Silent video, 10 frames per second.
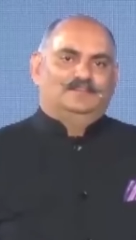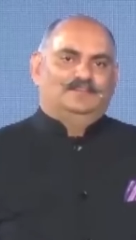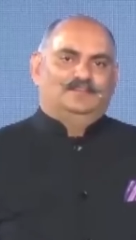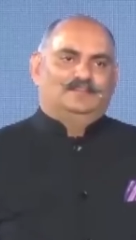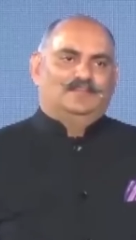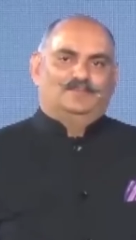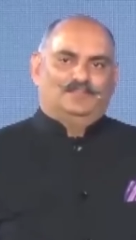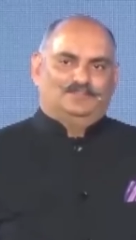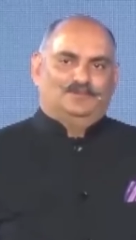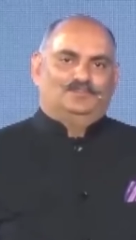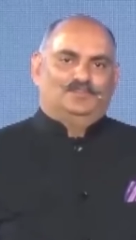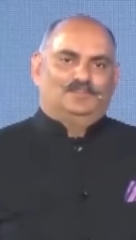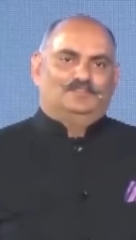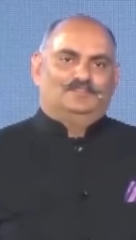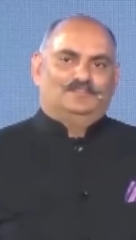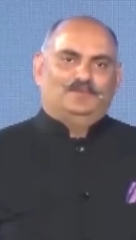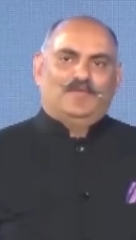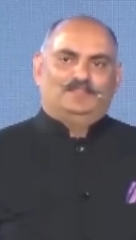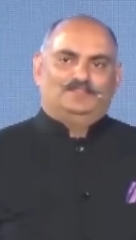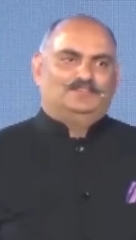He doesn't have any associates. He
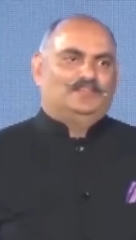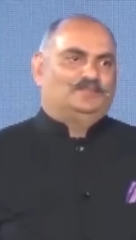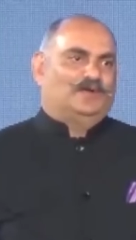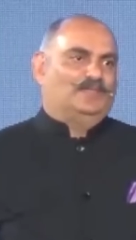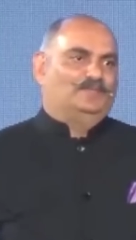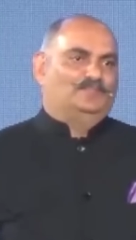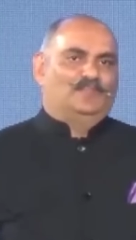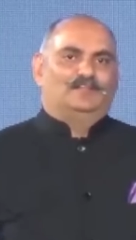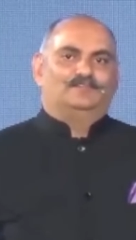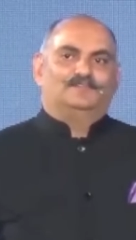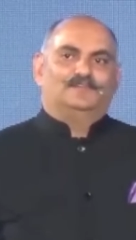manages that by himself.